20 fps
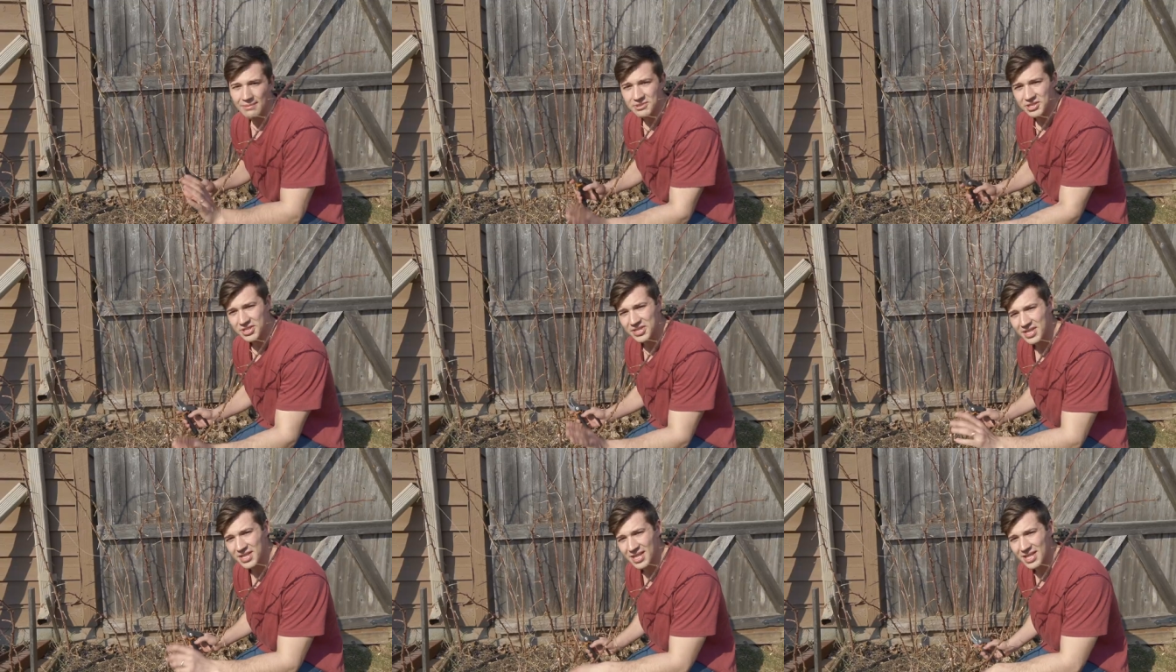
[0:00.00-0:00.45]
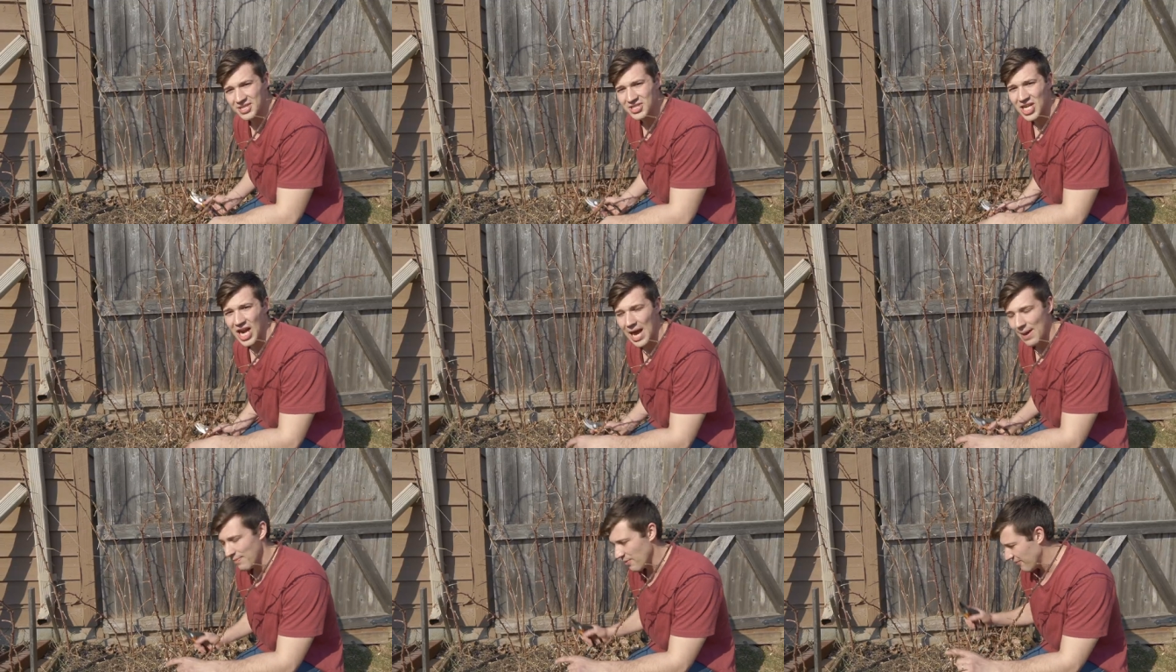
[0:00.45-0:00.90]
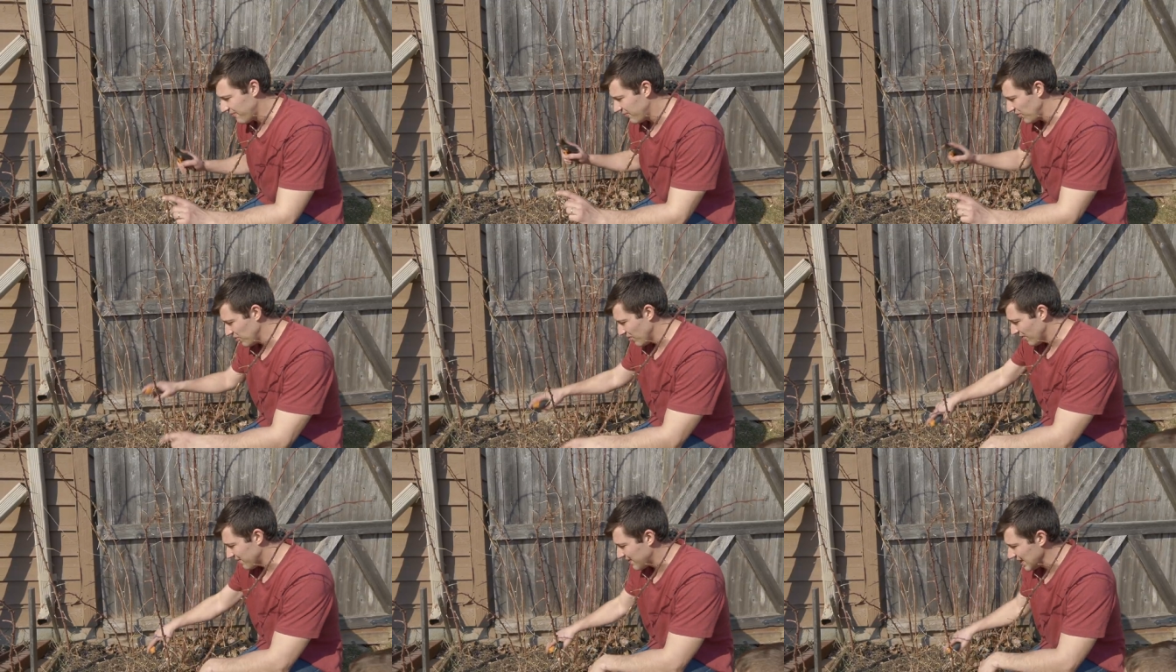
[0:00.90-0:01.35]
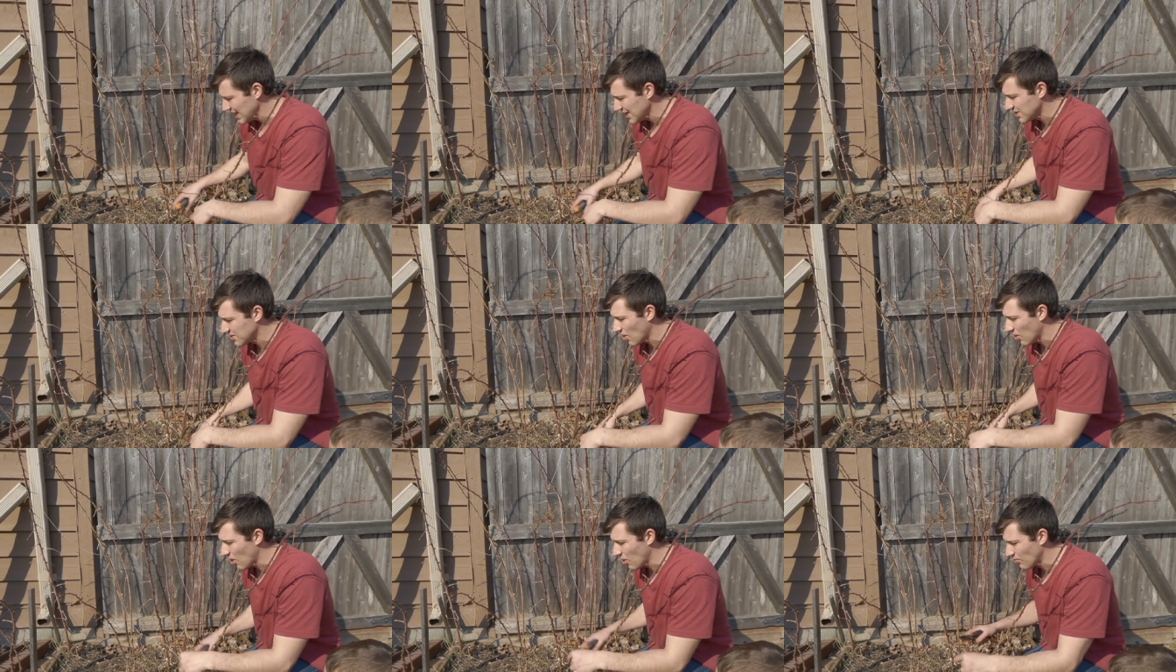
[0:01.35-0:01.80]
I'm just gonna chop a few of
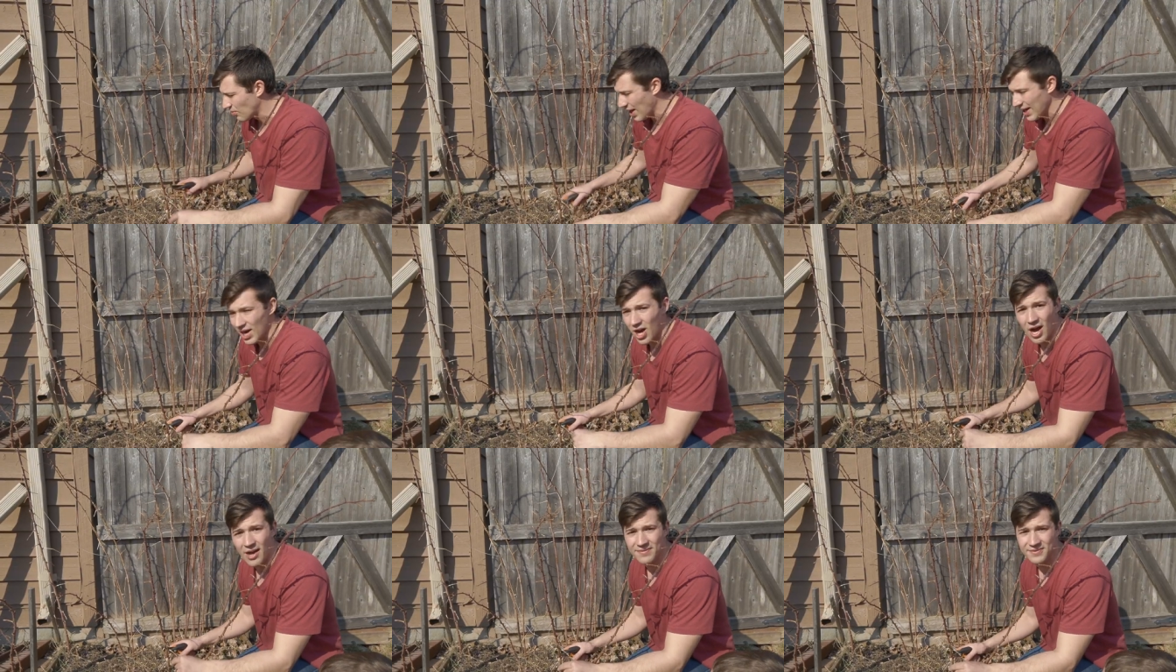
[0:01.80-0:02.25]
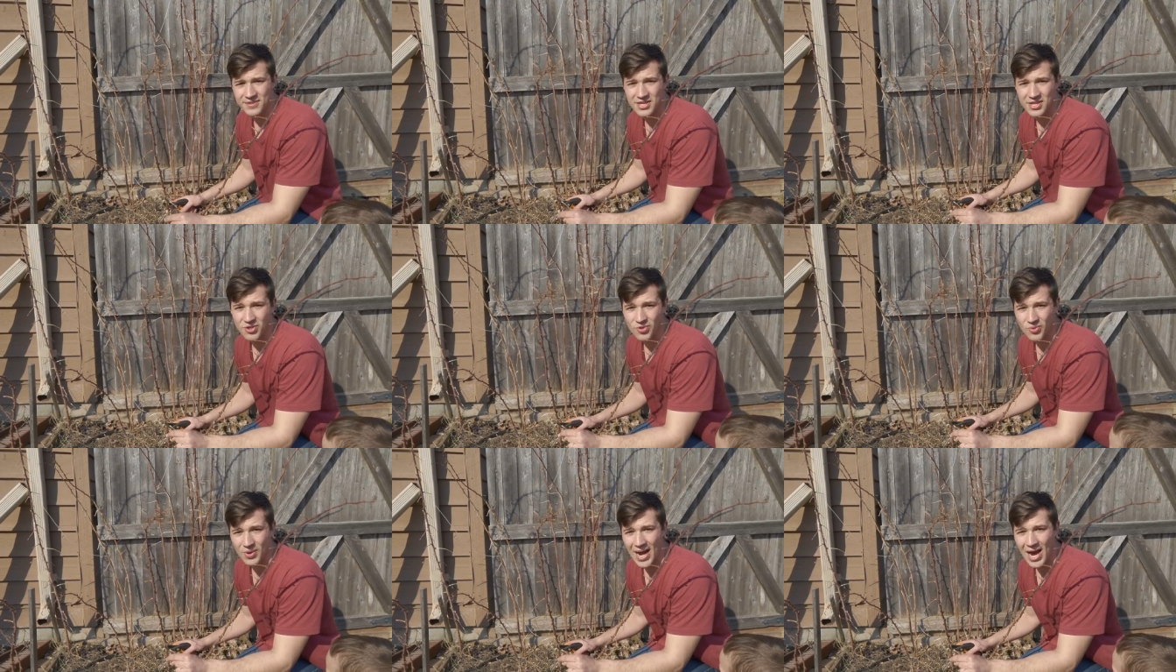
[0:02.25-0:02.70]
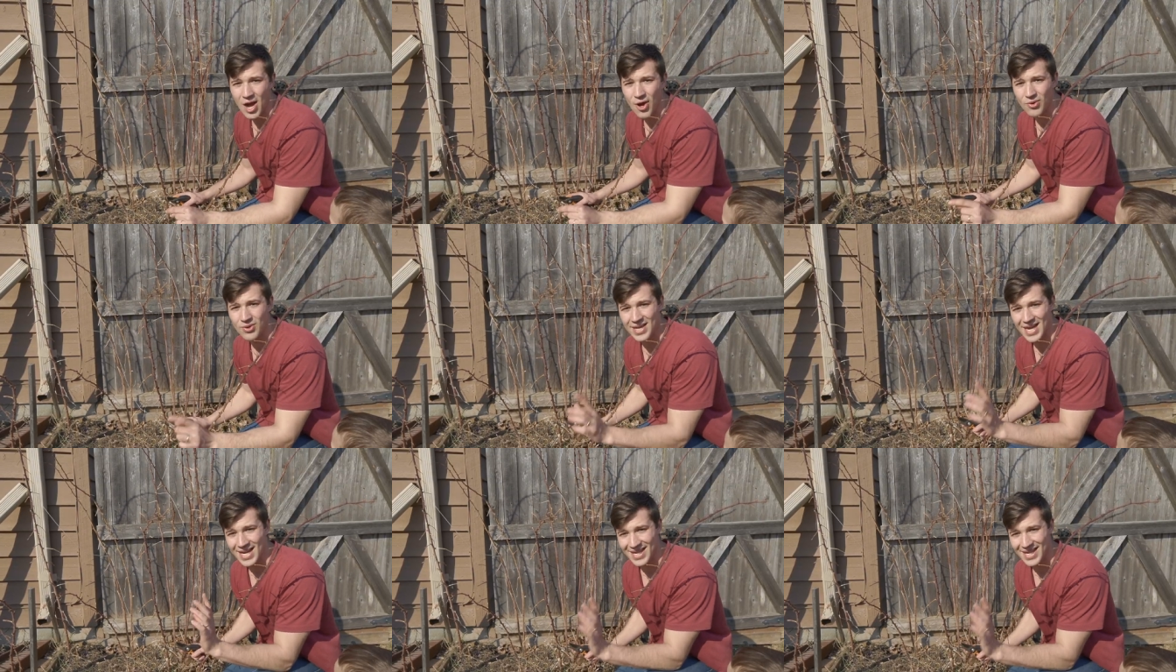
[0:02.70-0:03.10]
these right off to the ground,